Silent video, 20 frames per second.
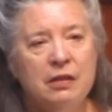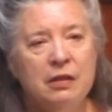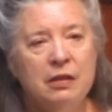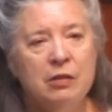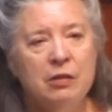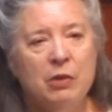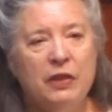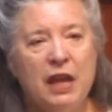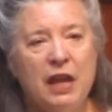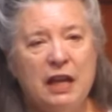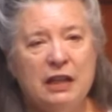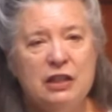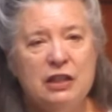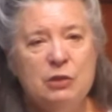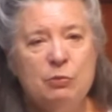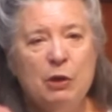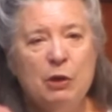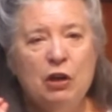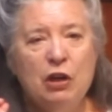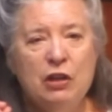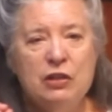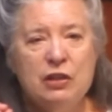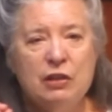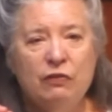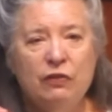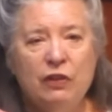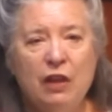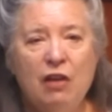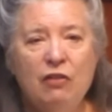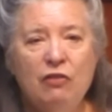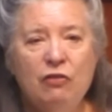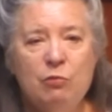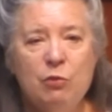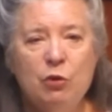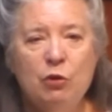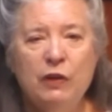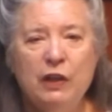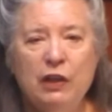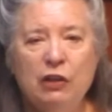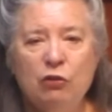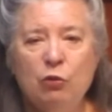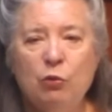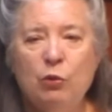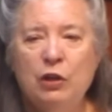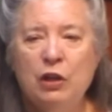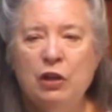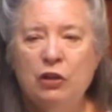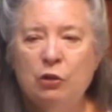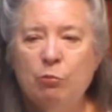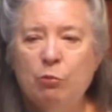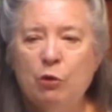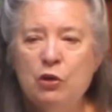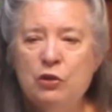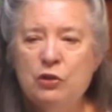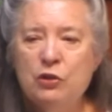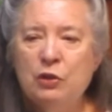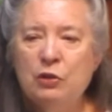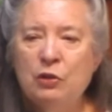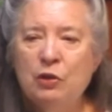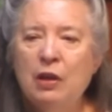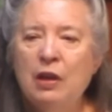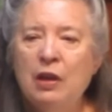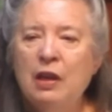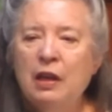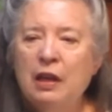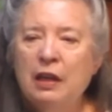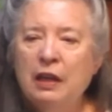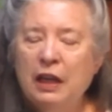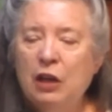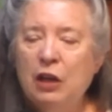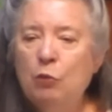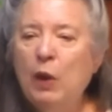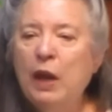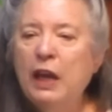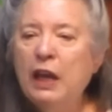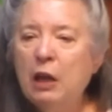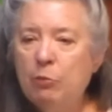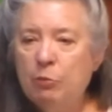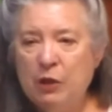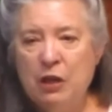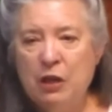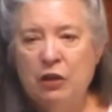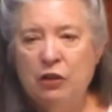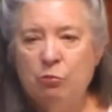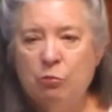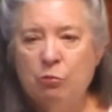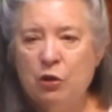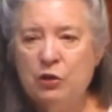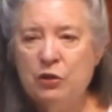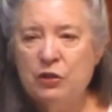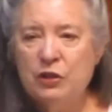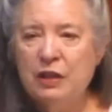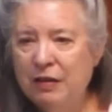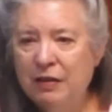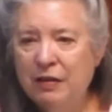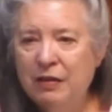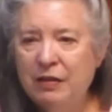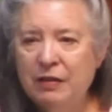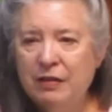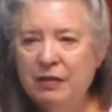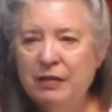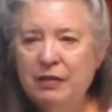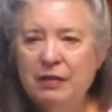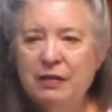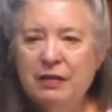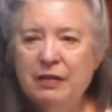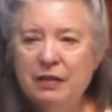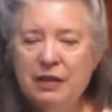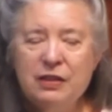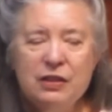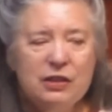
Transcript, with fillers: But that experience of love moving through another person can wake up another person. This is